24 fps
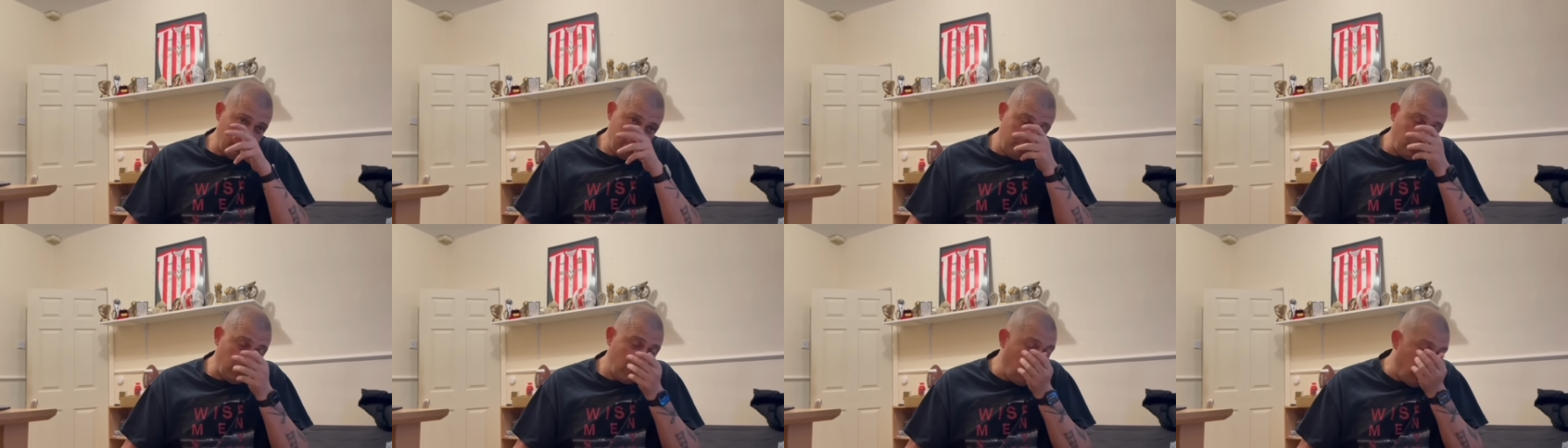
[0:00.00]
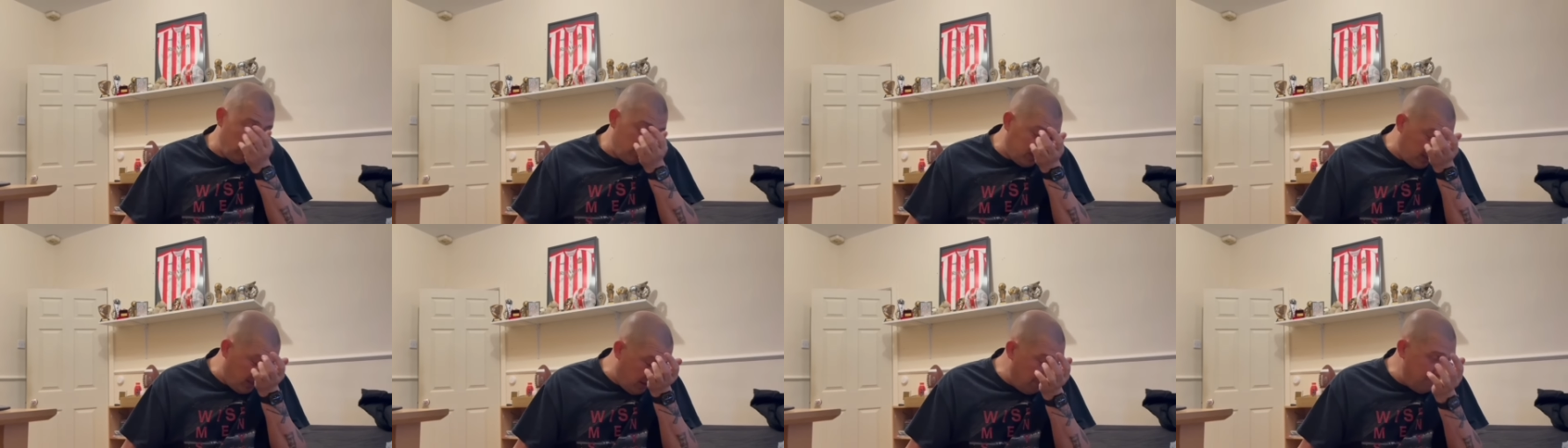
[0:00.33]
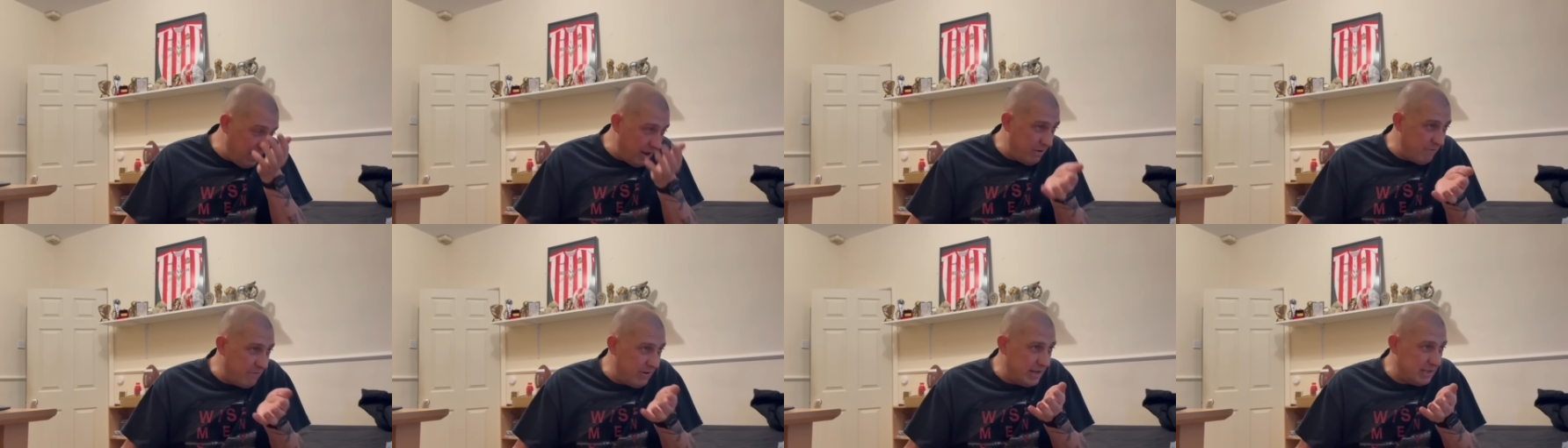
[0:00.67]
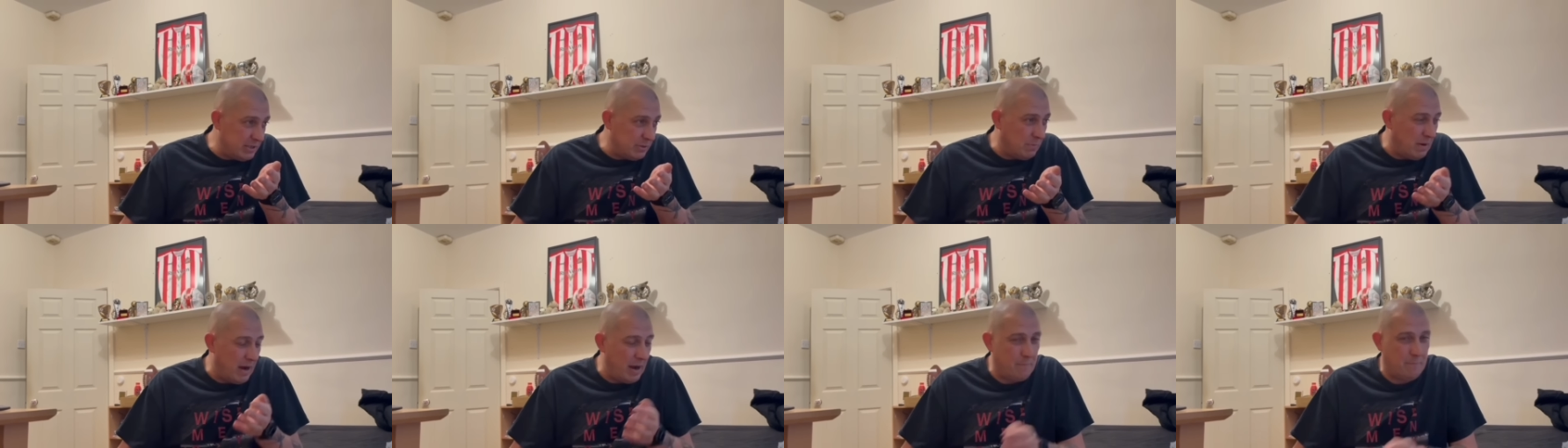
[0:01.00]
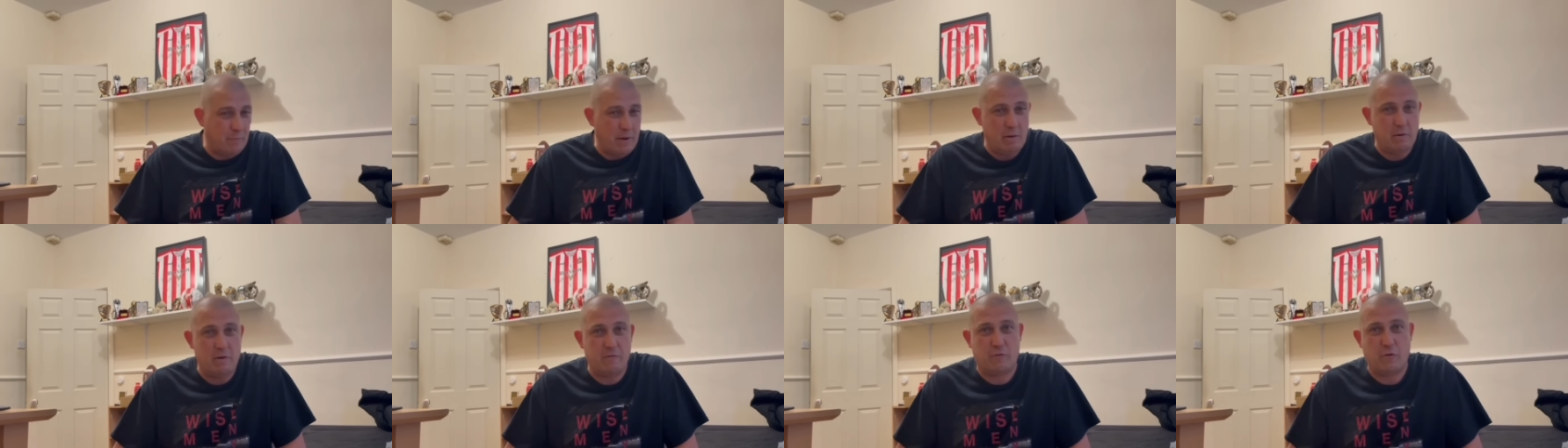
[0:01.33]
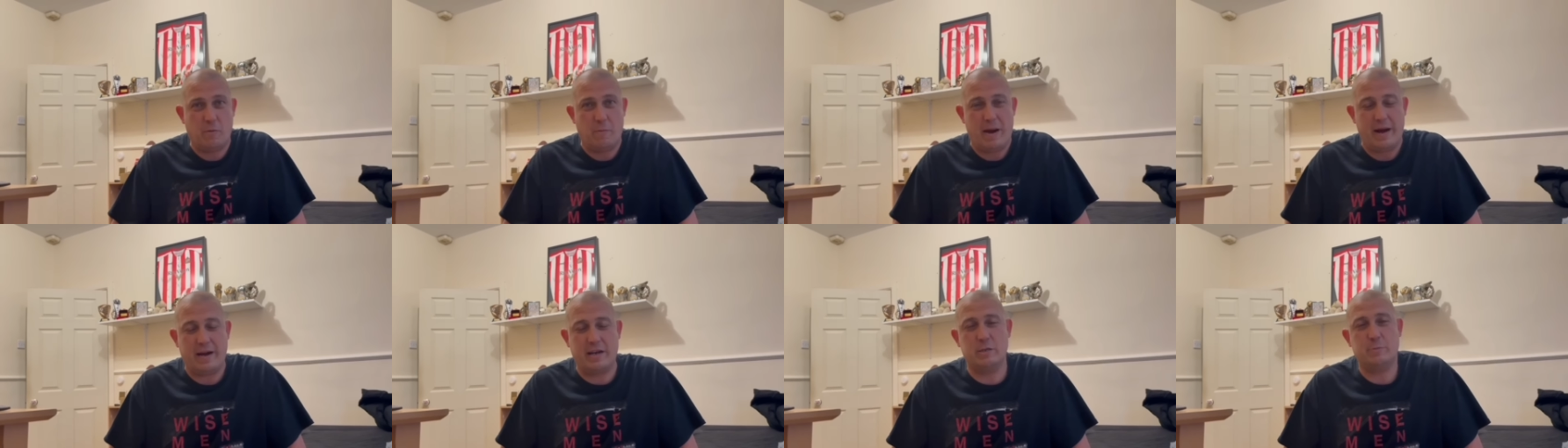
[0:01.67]
But obviously the main reason why people have
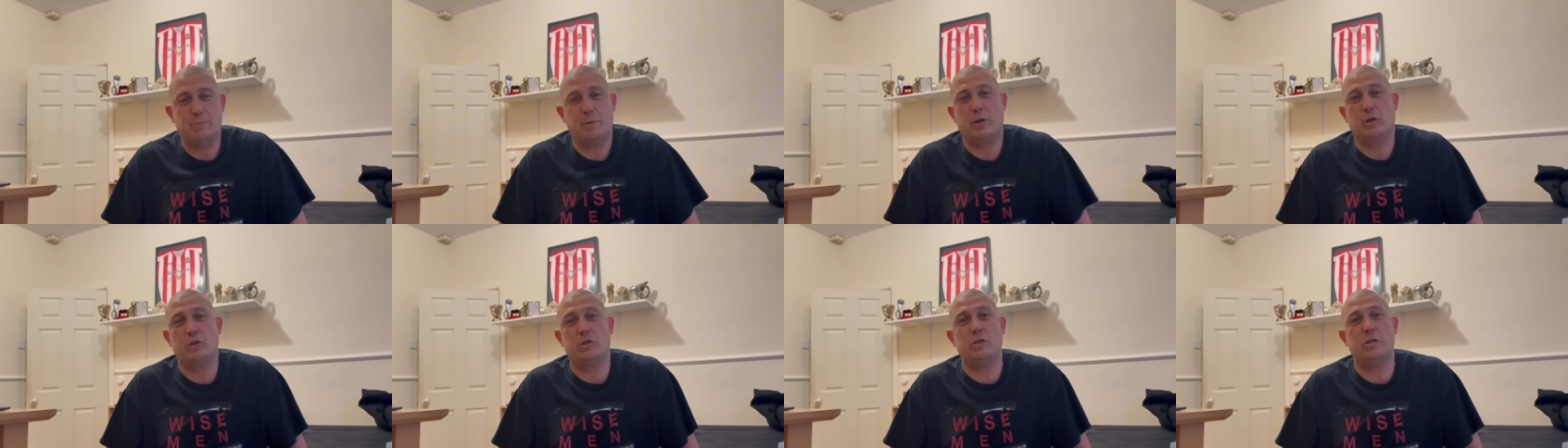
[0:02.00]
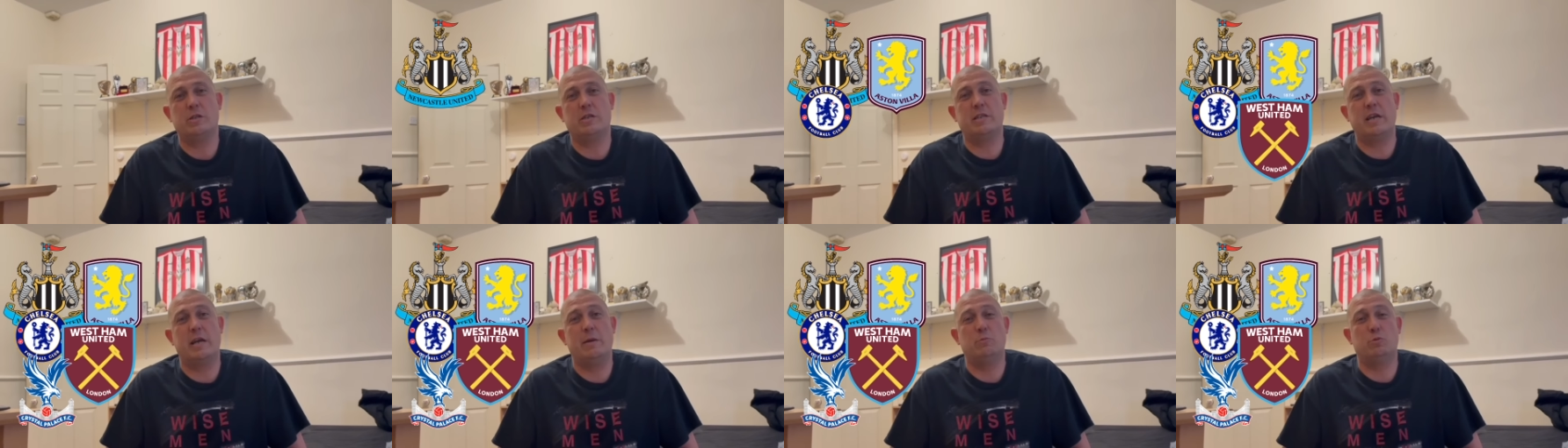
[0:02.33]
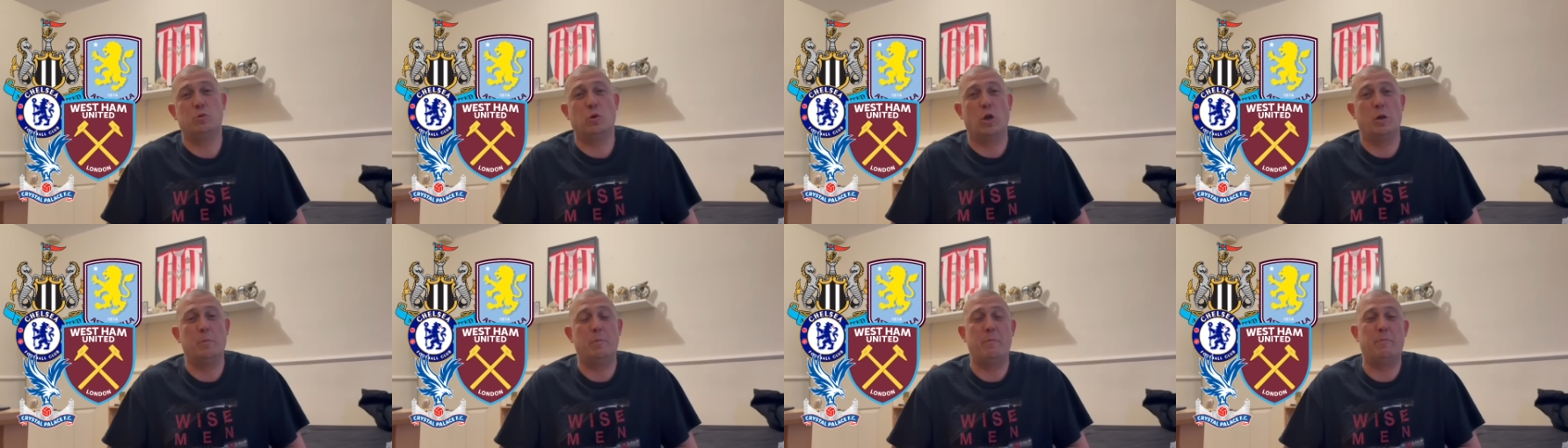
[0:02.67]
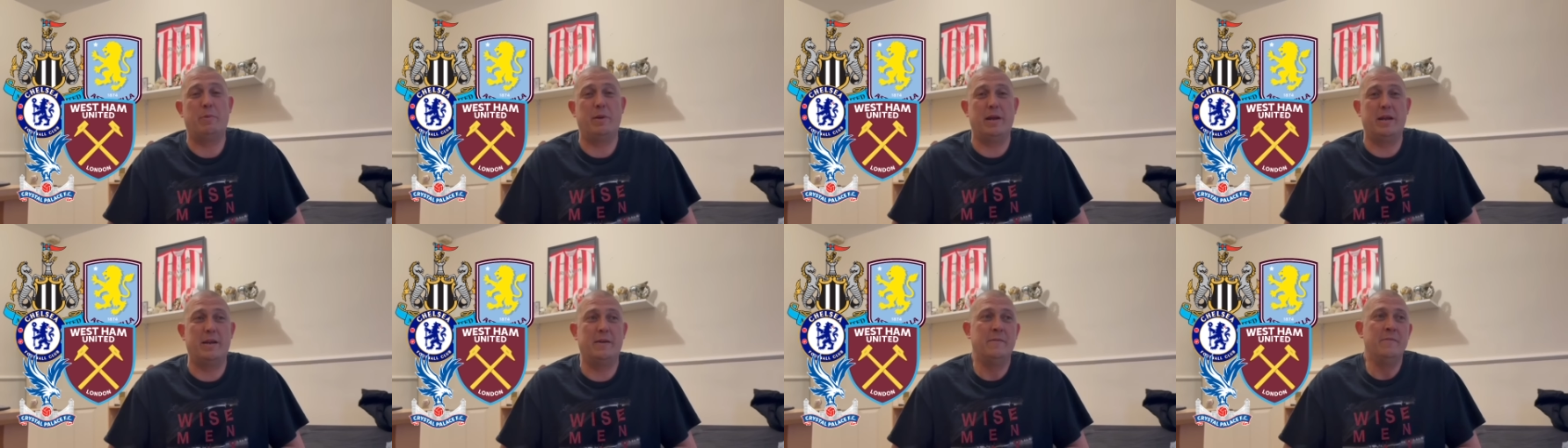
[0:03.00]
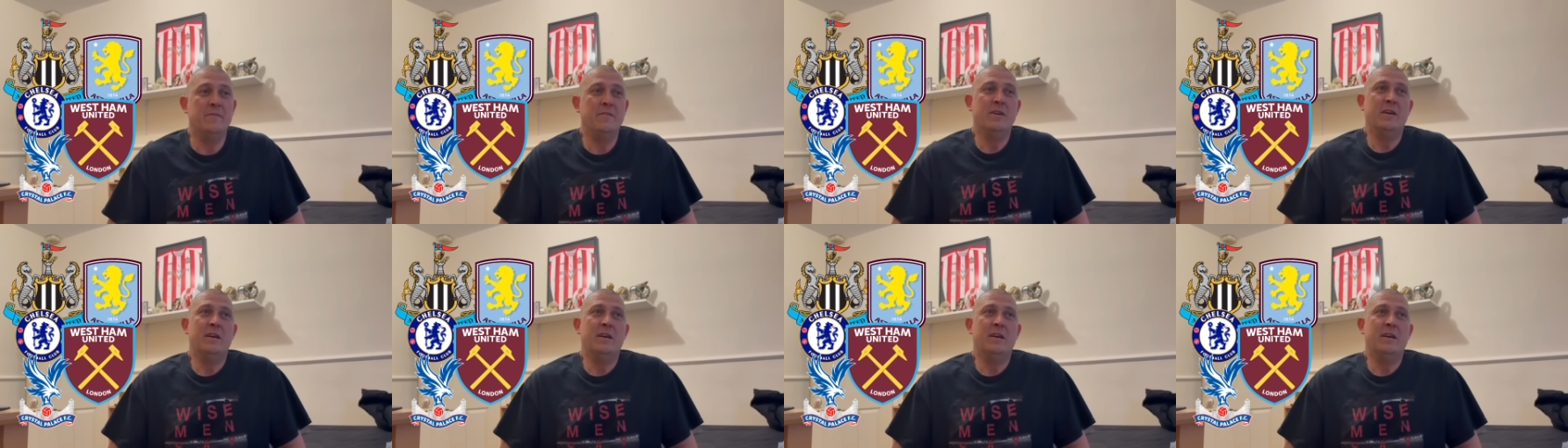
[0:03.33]
come back is because of the teams we're going to be playing.